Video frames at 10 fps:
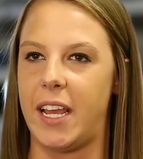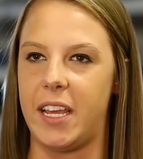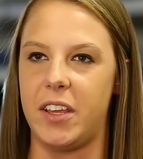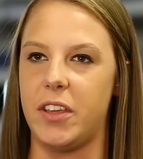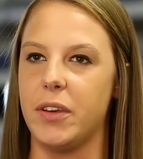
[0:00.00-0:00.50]

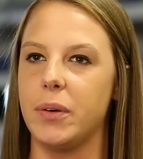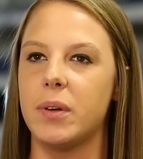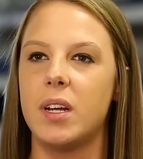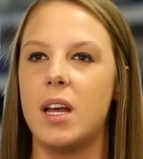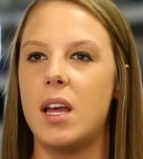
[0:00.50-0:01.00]

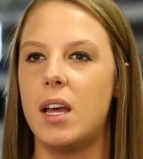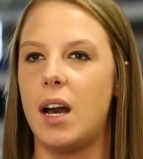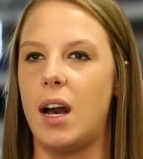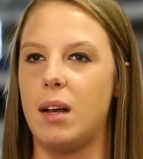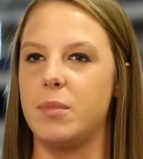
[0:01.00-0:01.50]
AAU.
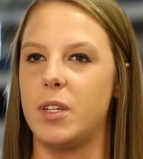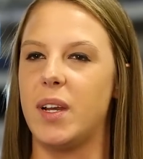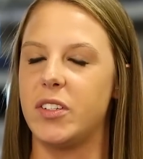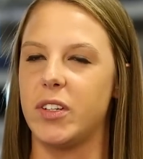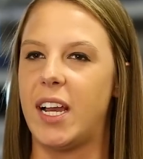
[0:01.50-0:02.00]
Um, so
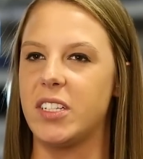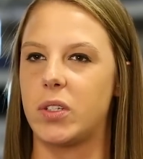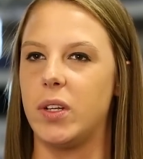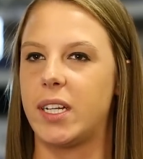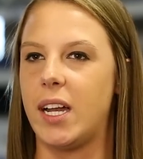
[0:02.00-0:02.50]
entering high
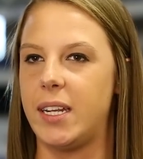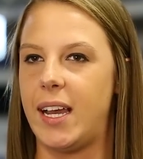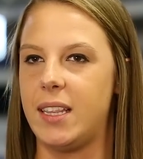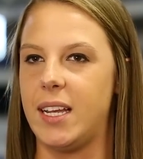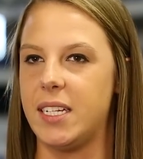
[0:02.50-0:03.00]
school, I kind of
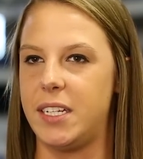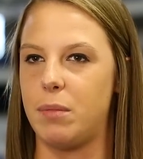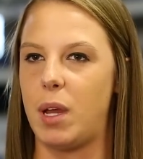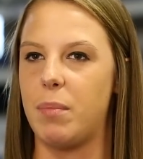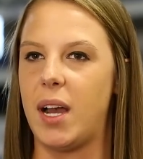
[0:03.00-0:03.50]
had the idea
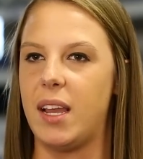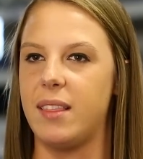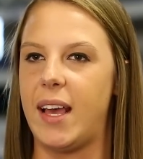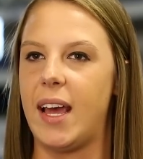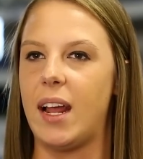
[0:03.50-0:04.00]
in my
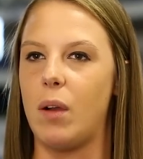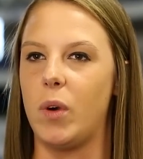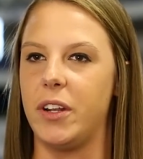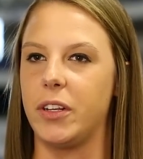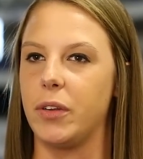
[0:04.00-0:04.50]
mind that I
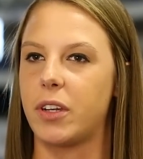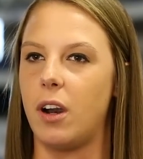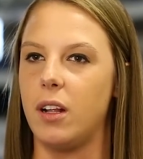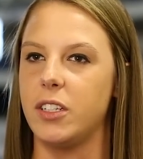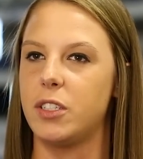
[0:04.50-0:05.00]
wanted to go to
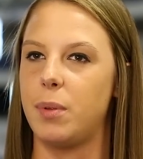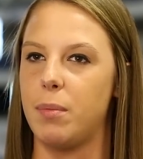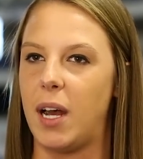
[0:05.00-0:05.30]
college to play